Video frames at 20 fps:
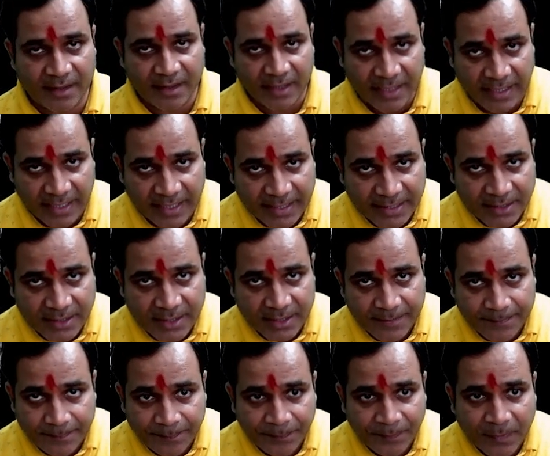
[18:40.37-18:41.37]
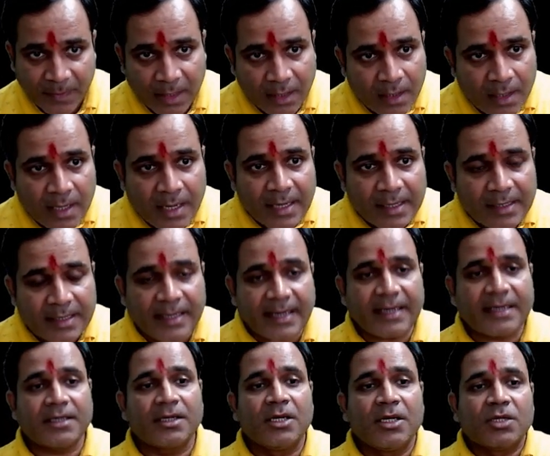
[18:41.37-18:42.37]
Correct? Correct.
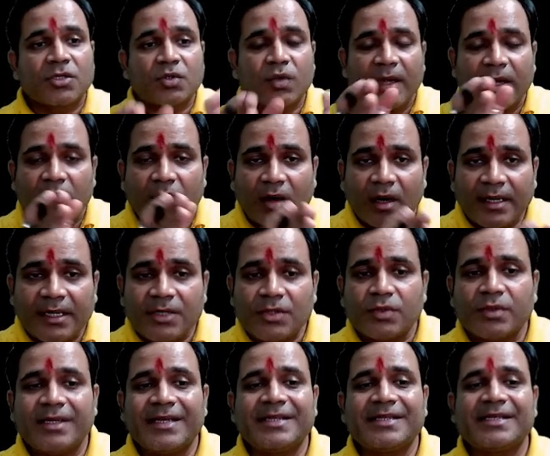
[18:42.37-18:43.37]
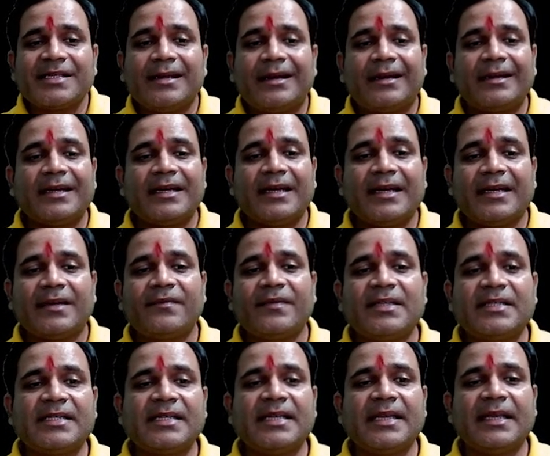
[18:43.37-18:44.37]
So according to the NCERT, let me
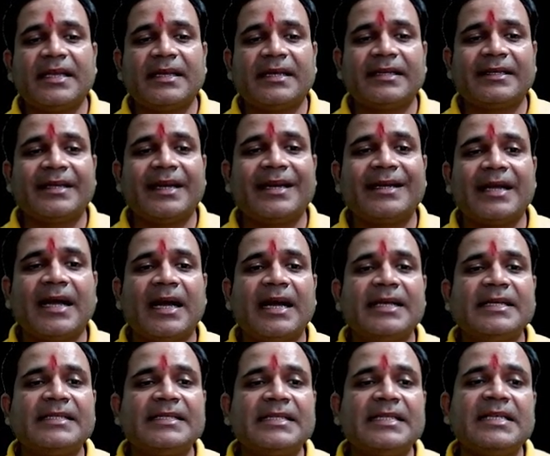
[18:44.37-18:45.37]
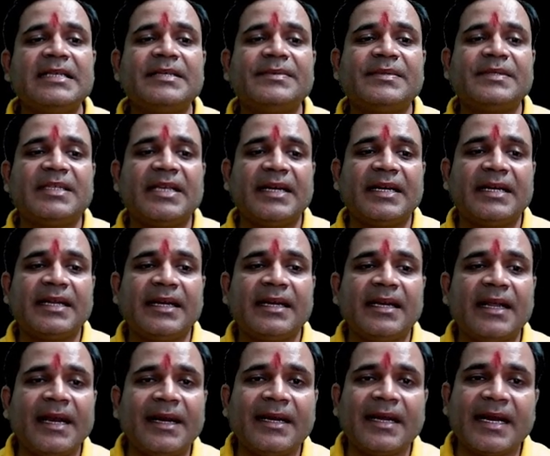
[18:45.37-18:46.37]
see here that ICZN
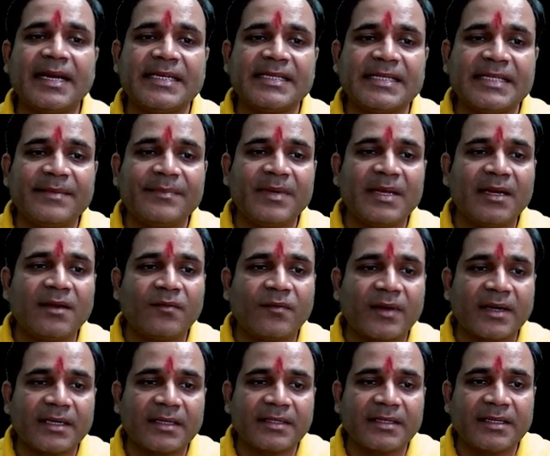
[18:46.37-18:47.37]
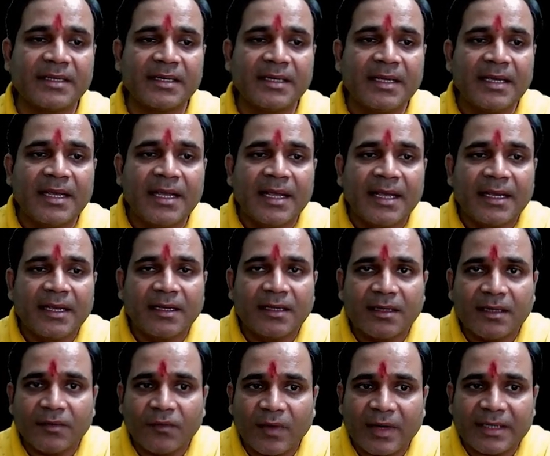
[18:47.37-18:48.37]
and ICBN,
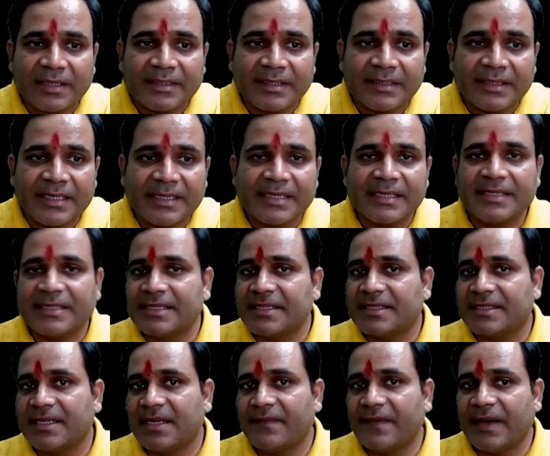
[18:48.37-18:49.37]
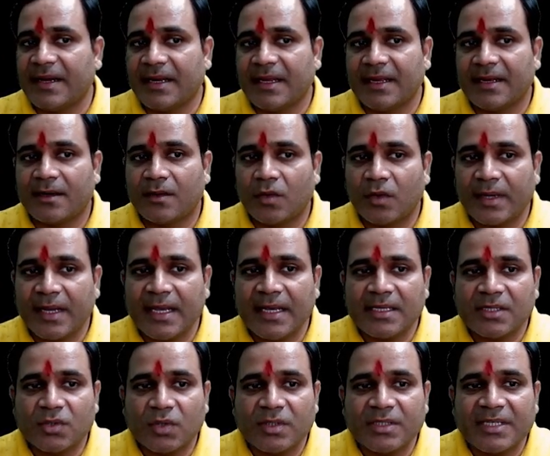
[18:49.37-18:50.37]
what the details is given here. Okay,
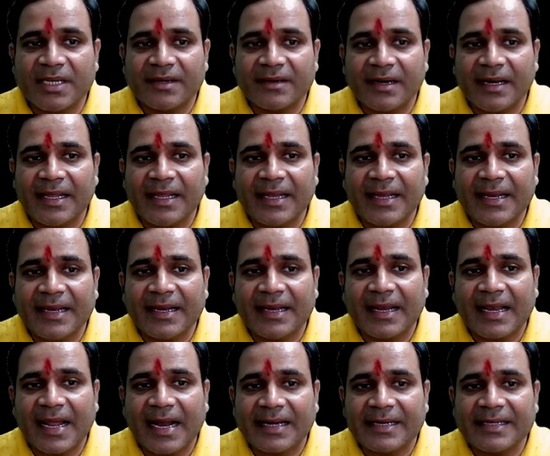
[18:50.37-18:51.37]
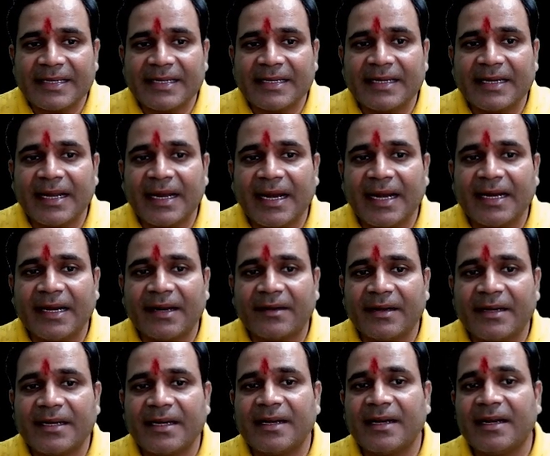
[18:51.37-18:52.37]
so generally in Latin and
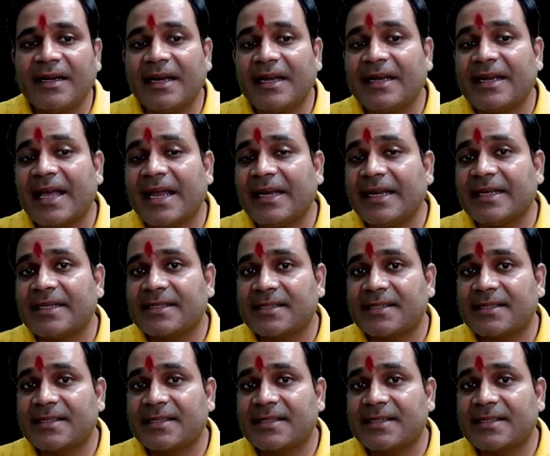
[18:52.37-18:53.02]
written in italics.